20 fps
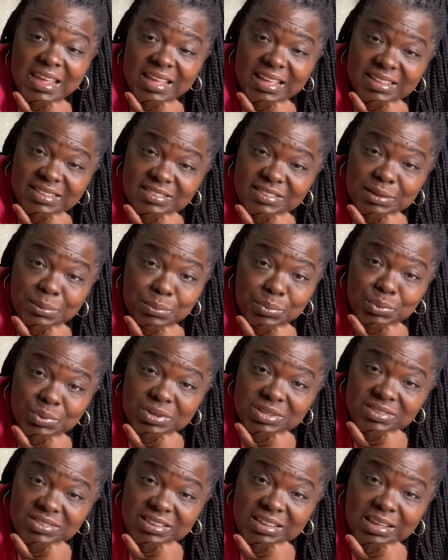At some point
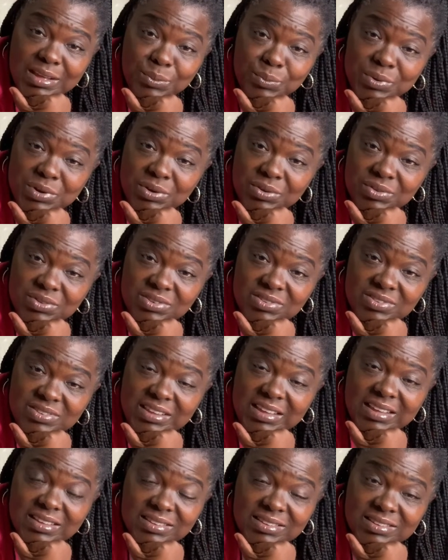in time, we don't
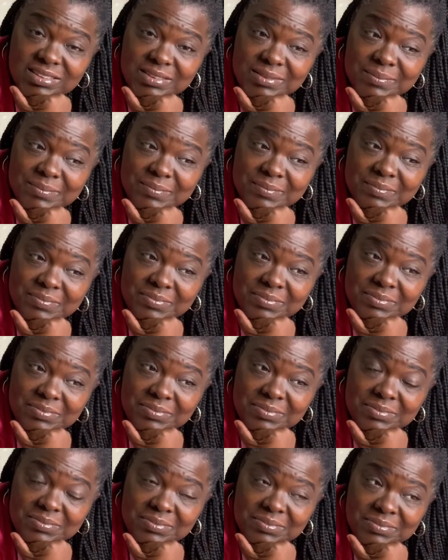decide to
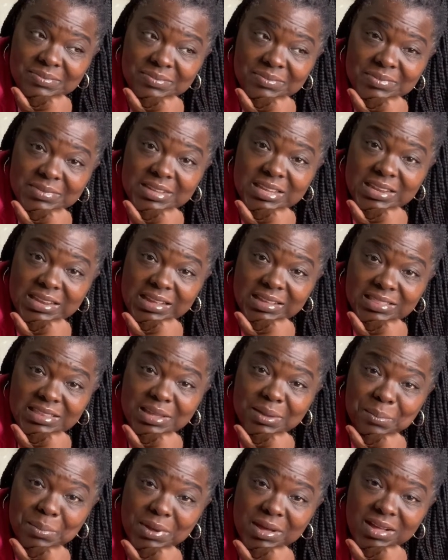get out
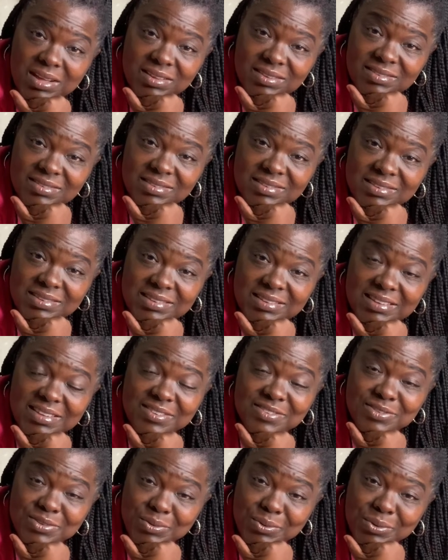that box and
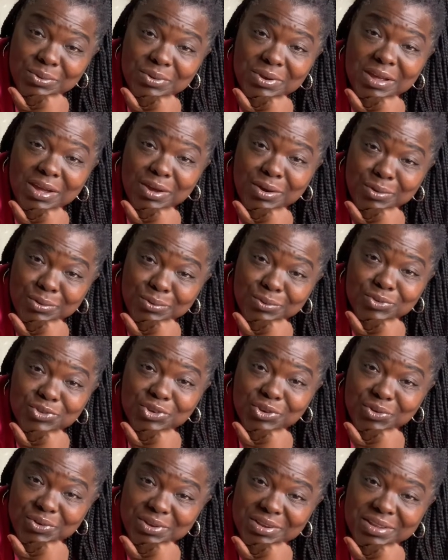start on our own
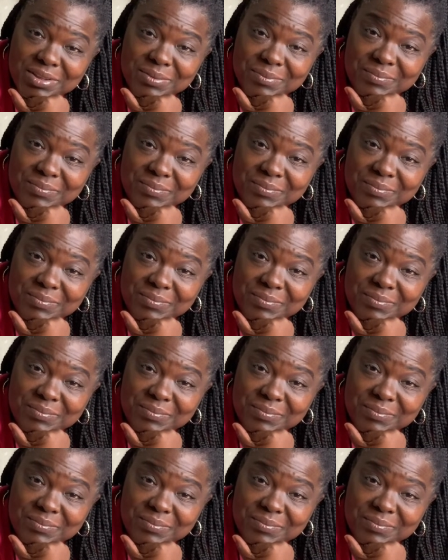journey.